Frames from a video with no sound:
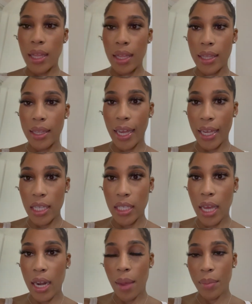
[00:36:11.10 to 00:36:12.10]
like I
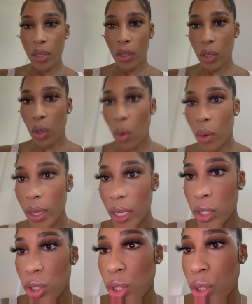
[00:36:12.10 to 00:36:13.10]
said, I'm either
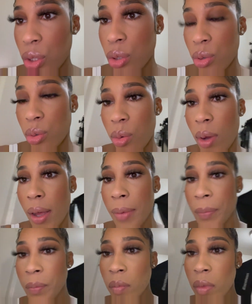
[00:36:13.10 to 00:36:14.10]
going to
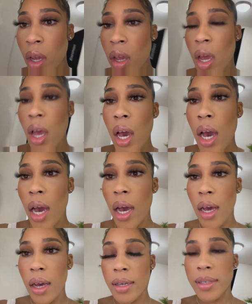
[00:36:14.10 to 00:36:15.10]

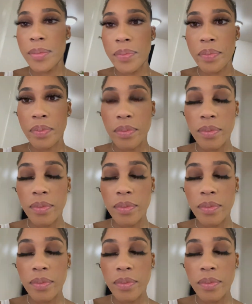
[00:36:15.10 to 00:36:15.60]
um,